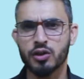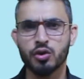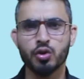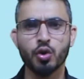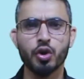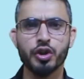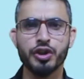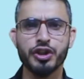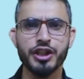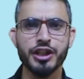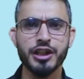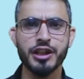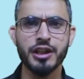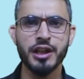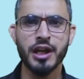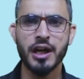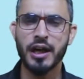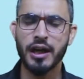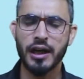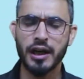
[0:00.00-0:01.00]
Though
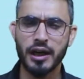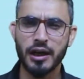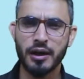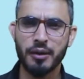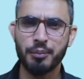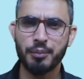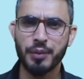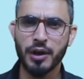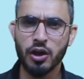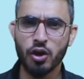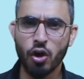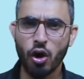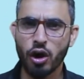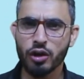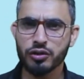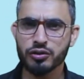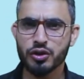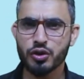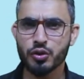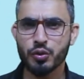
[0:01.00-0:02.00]
she
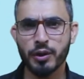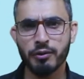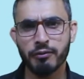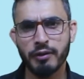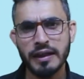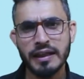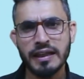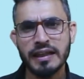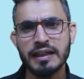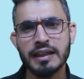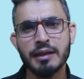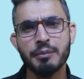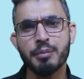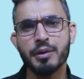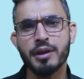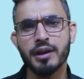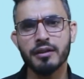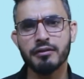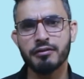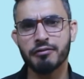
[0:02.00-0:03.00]
belongs to a very
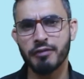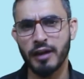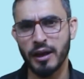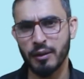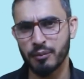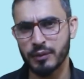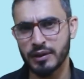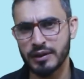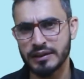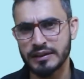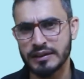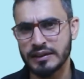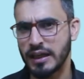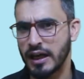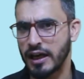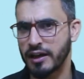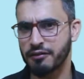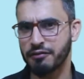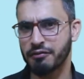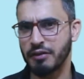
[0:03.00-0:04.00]
liberal family,
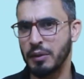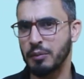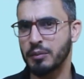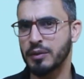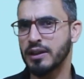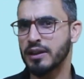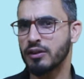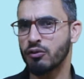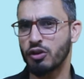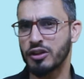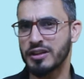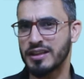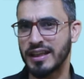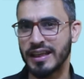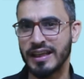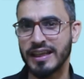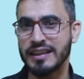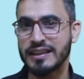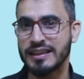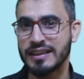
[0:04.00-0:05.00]
her family was
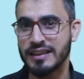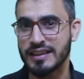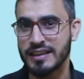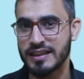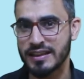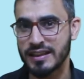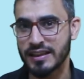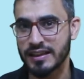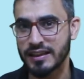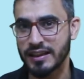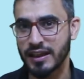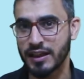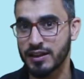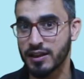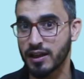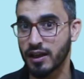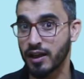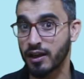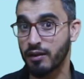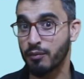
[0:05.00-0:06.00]
atheist in
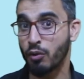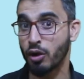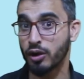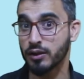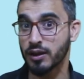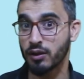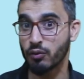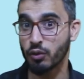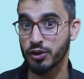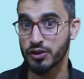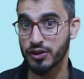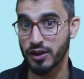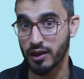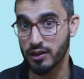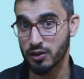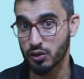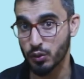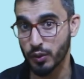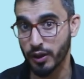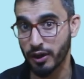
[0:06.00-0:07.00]
nature. Her mother was
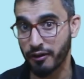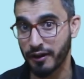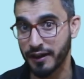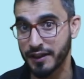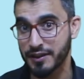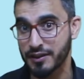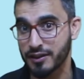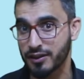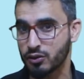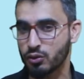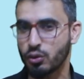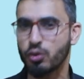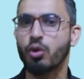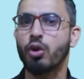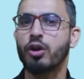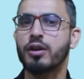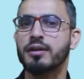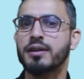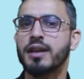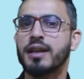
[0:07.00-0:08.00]
also a writer, though
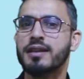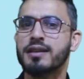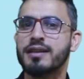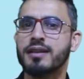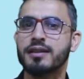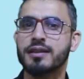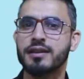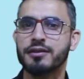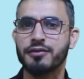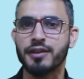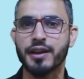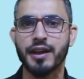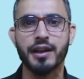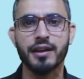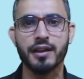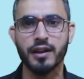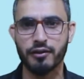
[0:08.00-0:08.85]
not that significant.